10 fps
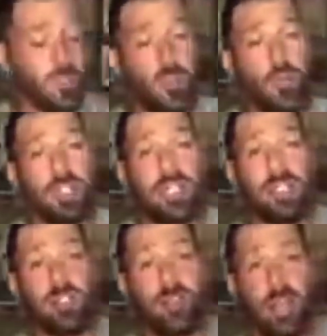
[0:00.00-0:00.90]
to Chris
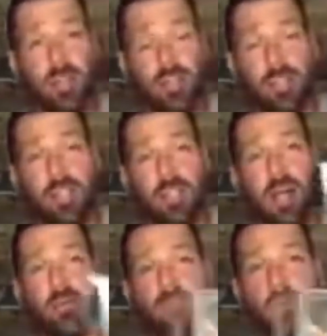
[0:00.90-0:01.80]
Kinsvader
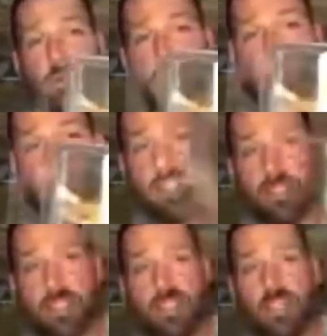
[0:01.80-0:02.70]
for winning
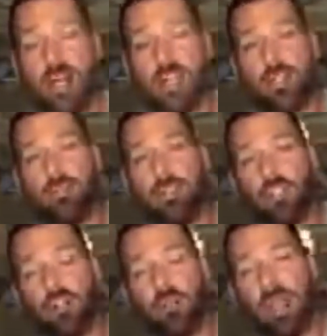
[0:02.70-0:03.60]
the custom
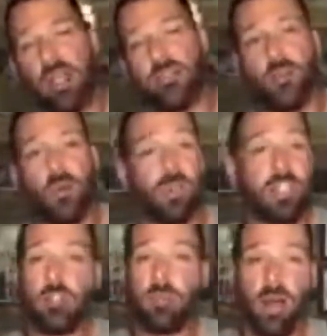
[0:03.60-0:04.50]
jerkbait for
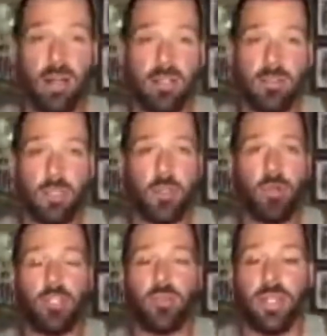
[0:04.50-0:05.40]
only $2, which is
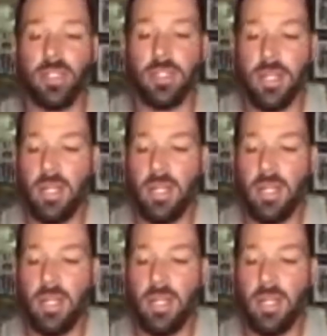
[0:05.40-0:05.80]
pretty sweet.